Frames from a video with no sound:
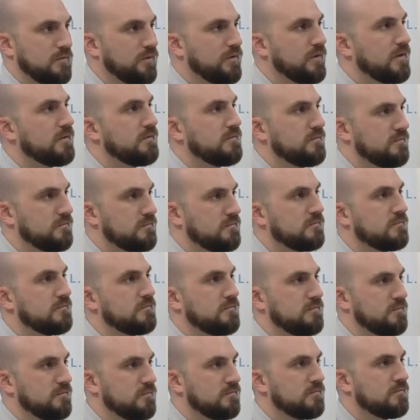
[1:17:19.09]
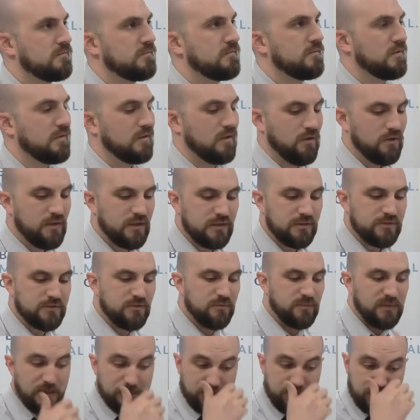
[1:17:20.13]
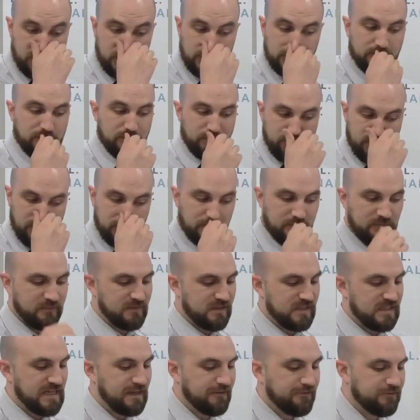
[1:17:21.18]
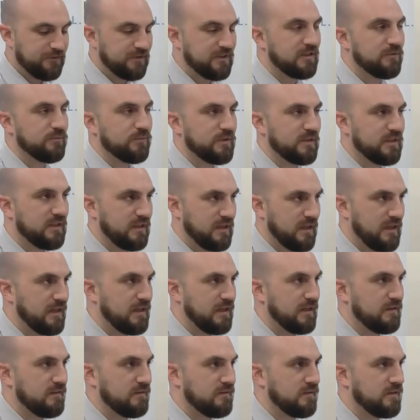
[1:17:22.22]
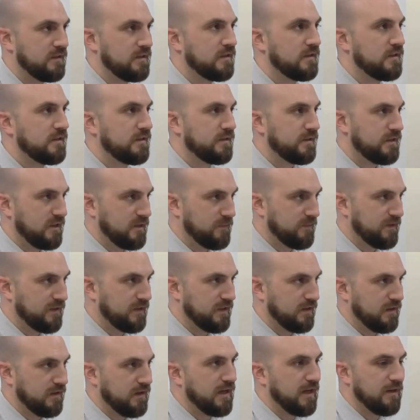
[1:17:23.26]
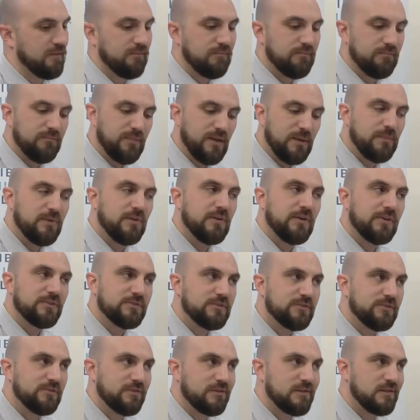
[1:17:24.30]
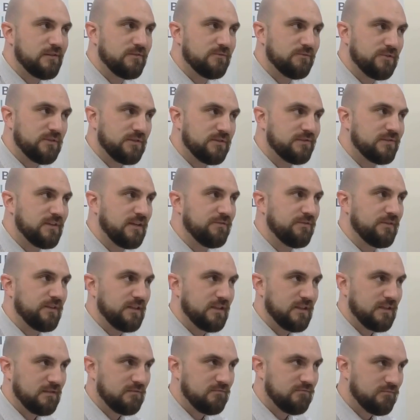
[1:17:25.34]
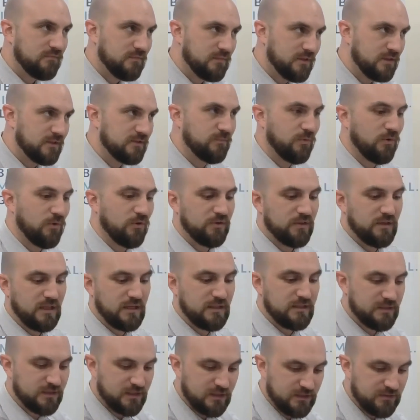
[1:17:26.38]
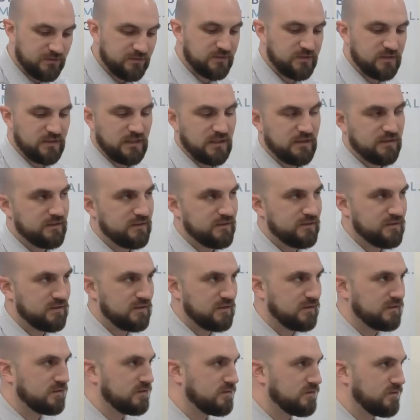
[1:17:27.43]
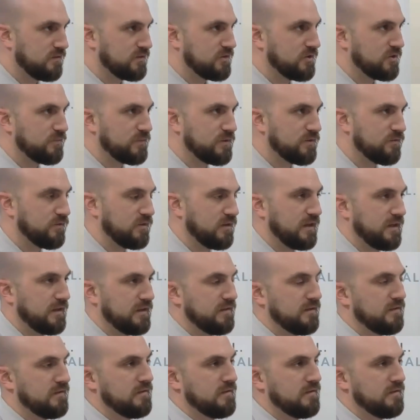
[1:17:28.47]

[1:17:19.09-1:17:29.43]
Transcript: to okay. it. So. Okay, so maybe yeah definitely read eight in the beginning nine. Yeah. Maybe also go ahead and read seven again. Yeah. As part of that, kind of see how these things yeah. are going to be related.